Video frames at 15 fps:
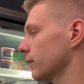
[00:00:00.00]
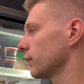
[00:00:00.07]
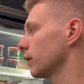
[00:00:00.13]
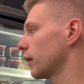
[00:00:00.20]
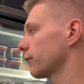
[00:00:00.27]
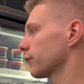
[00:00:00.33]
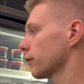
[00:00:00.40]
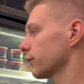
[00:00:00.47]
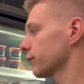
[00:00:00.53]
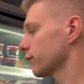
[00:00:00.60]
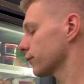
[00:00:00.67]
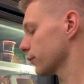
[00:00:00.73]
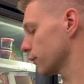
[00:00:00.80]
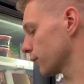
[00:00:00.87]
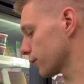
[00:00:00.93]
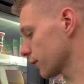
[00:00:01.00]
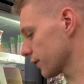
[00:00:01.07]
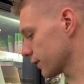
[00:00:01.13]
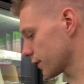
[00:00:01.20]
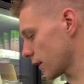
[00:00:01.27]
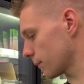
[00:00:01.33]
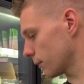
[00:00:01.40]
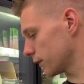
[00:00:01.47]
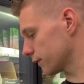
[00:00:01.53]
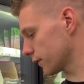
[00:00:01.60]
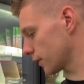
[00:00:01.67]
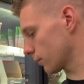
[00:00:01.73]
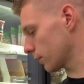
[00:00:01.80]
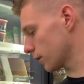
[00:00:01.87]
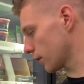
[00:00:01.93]
Love frozen fruit for the same reason
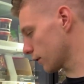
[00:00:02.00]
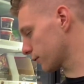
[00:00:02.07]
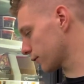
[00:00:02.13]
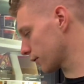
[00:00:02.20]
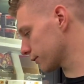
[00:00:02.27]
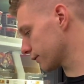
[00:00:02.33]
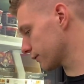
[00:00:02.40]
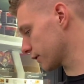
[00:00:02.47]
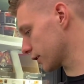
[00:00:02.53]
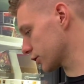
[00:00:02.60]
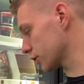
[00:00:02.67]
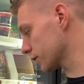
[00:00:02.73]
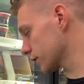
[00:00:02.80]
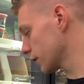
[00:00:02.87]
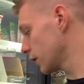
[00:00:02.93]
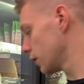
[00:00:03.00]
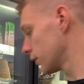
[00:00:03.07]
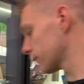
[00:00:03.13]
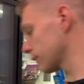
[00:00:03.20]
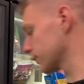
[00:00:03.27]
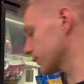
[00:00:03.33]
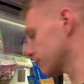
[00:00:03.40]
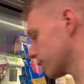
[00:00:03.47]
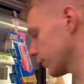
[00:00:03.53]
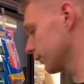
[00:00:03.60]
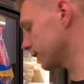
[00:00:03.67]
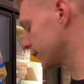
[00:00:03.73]
that we love frozen veggies. Frozen fruit's